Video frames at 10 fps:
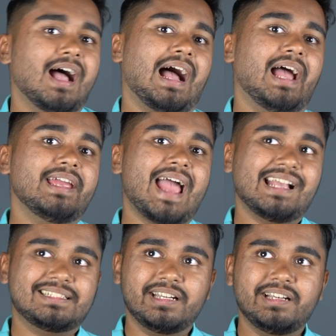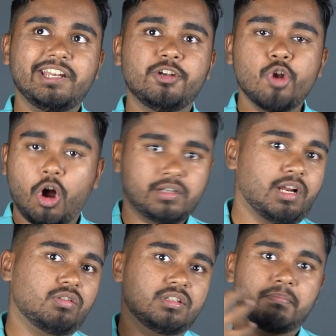I accidentally knocked
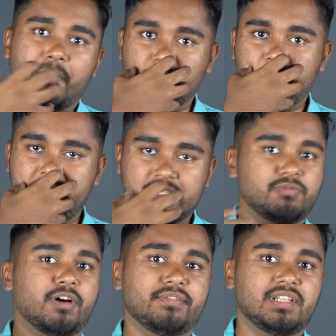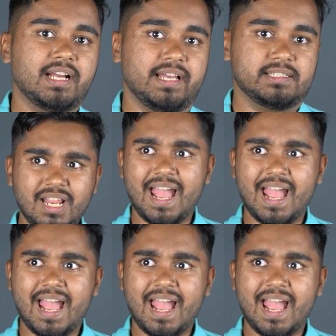out the mouthpiece of one of the guys.